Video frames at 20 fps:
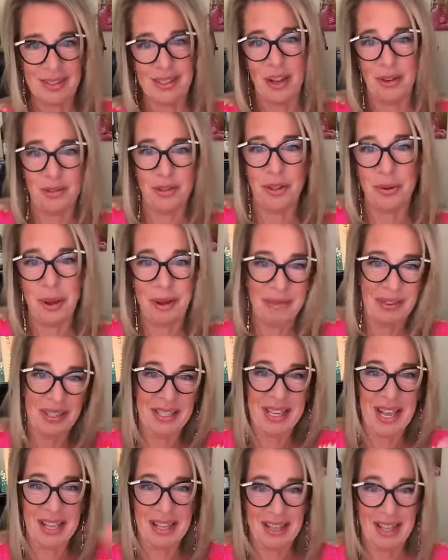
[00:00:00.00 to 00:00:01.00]
So to ever
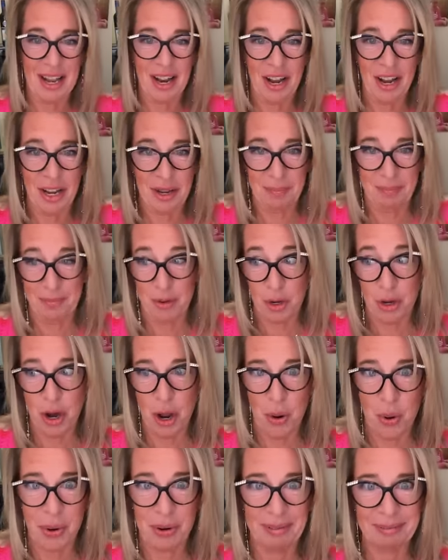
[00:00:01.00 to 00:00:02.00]
said that I, you
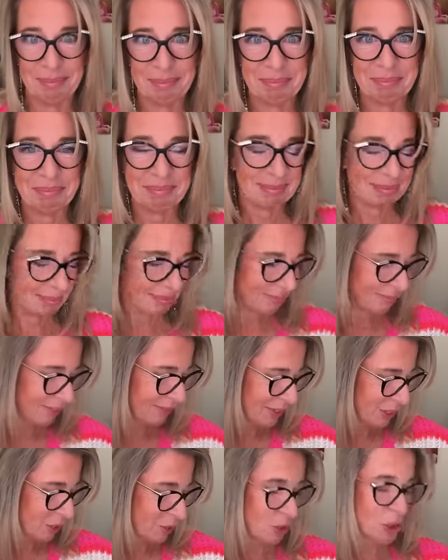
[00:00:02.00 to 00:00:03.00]
know,
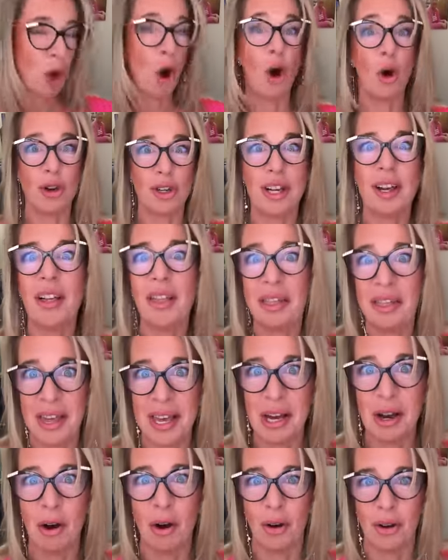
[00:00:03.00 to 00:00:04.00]
looked hot,
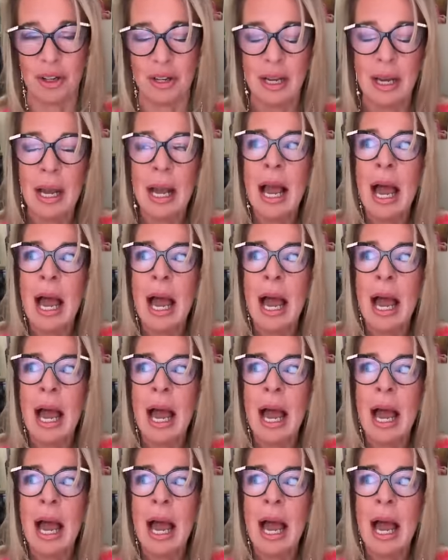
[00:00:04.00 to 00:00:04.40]
think on.